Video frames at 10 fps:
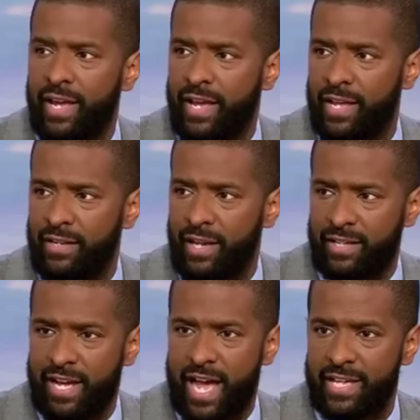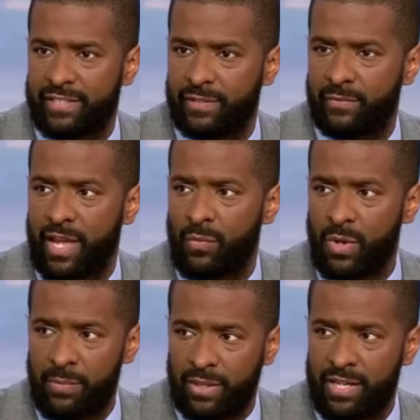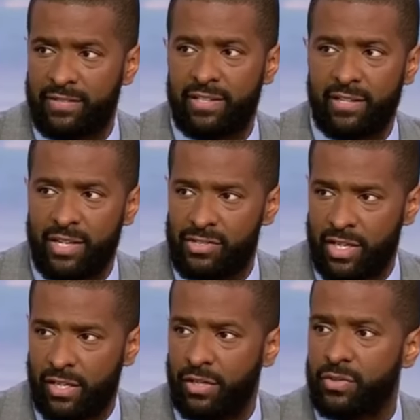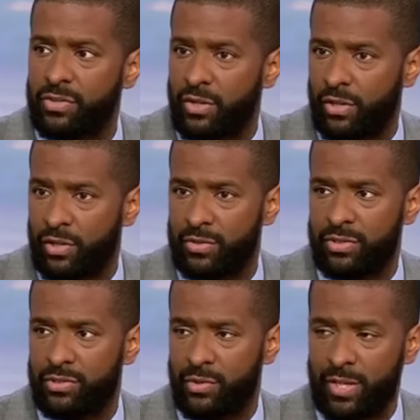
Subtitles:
in Gaza, and we believe that they're inching closer and closer to